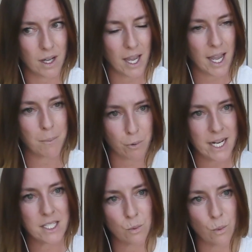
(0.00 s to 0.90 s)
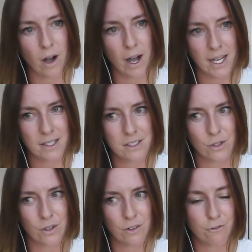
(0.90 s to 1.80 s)
our brains are wired
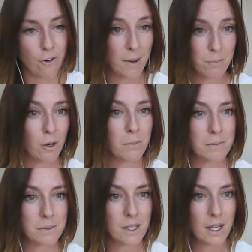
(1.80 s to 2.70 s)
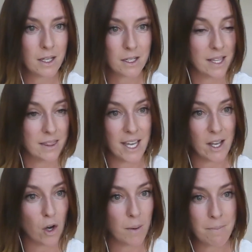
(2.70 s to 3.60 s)
to find problems. They're
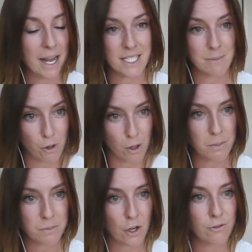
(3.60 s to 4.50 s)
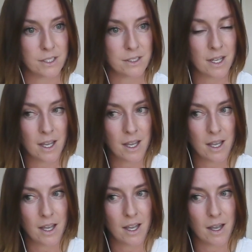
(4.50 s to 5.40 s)
amazing problem solvers.
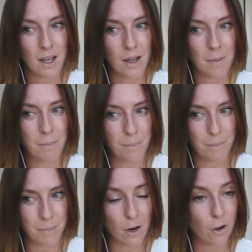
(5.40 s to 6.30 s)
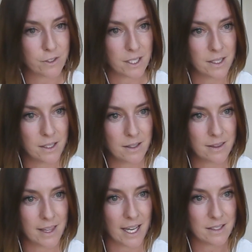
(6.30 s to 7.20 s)
But often
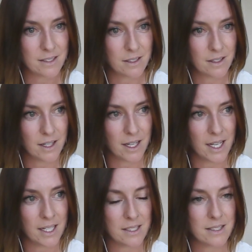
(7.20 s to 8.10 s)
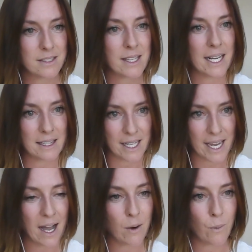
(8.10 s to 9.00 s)
that's insanely
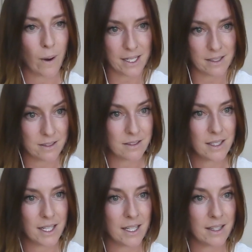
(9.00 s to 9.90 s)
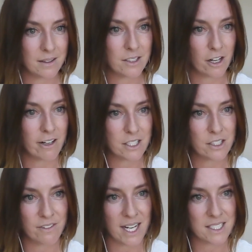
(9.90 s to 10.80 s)
outweighed in the direction
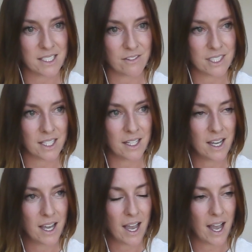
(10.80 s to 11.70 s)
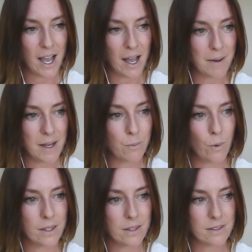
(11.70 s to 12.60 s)
of negativity. And
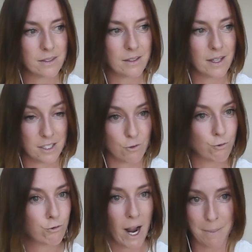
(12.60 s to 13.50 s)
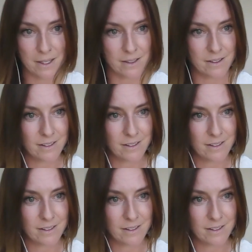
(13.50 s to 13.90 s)
once it's a rapid,